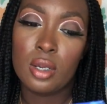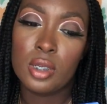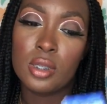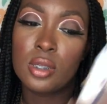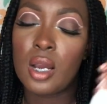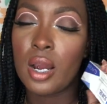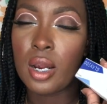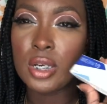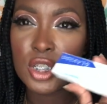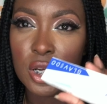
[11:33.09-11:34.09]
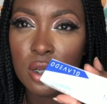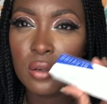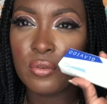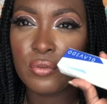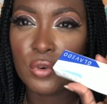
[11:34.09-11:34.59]
scar gel
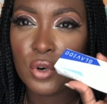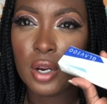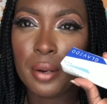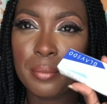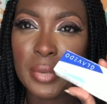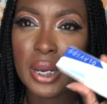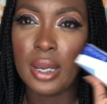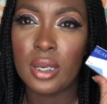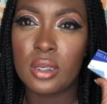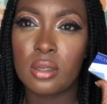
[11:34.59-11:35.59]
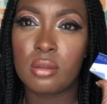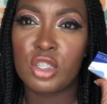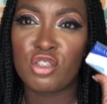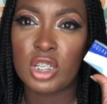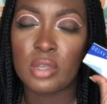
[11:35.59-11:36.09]
for my
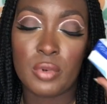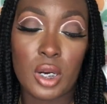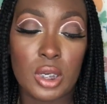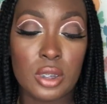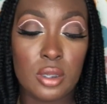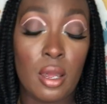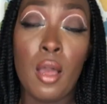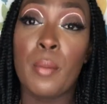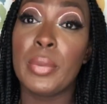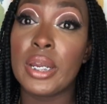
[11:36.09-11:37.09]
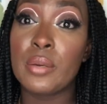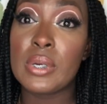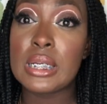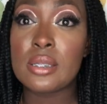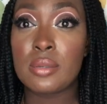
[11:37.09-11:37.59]
stretch marks. But
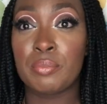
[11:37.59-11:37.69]
anyways